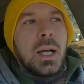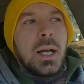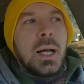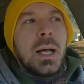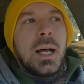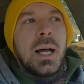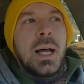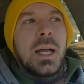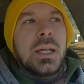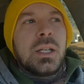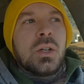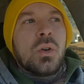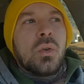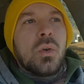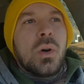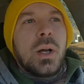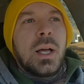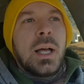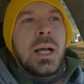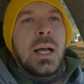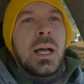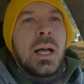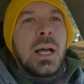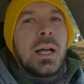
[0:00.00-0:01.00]
I don't
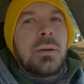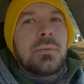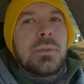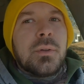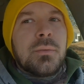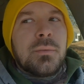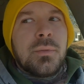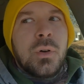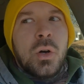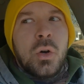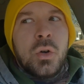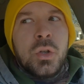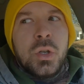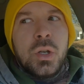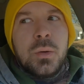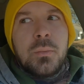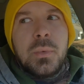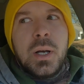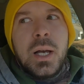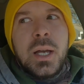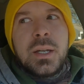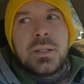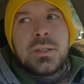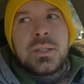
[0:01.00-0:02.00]
have the volume.
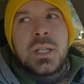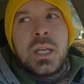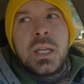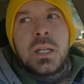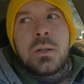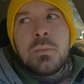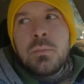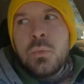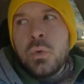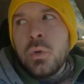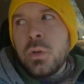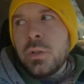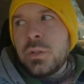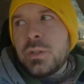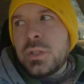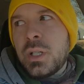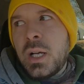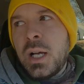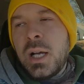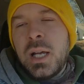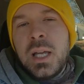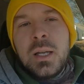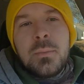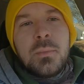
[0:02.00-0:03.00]
I take more
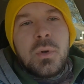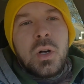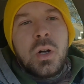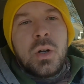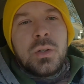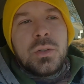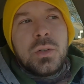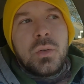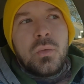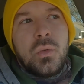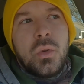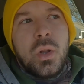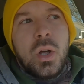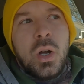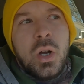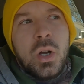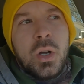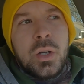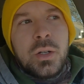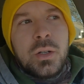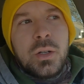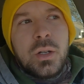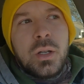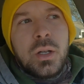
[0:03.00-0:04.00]
time on the
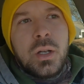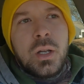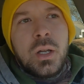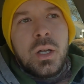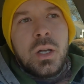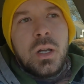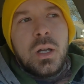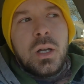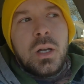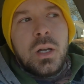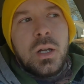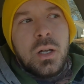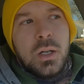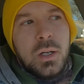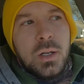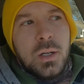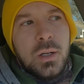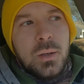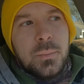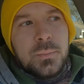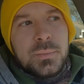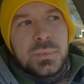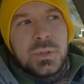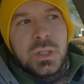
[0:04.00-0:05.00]
lawn
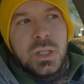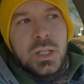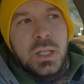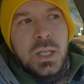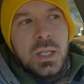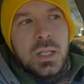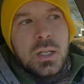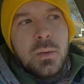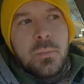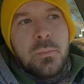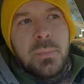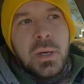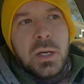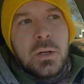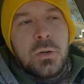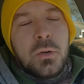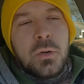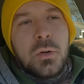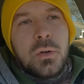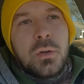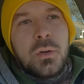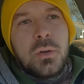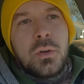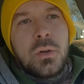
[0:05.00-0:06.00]
to get a
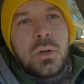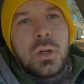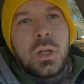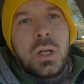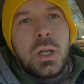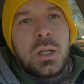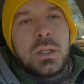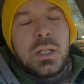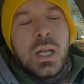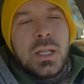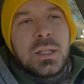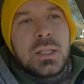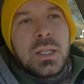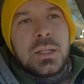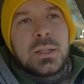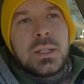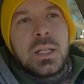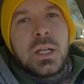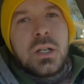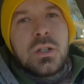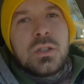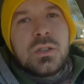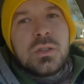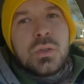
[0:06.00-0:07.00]
better, not that
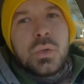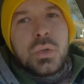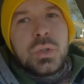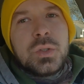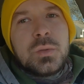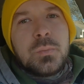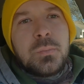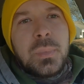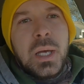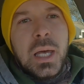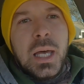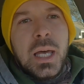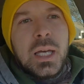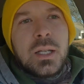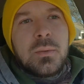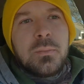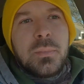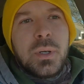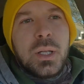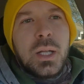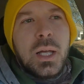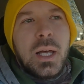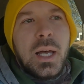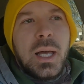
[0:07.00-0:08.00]
theirs looks bad,
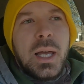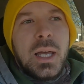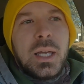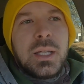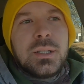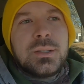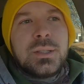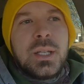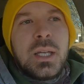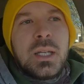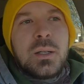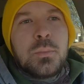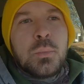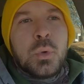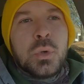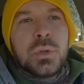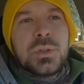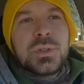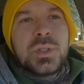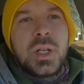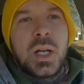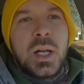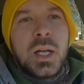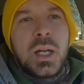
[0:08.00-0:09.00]
but I take more
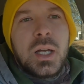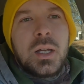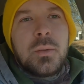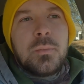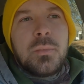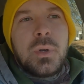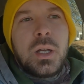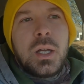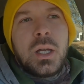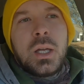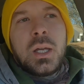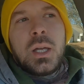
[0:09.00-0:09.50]
time.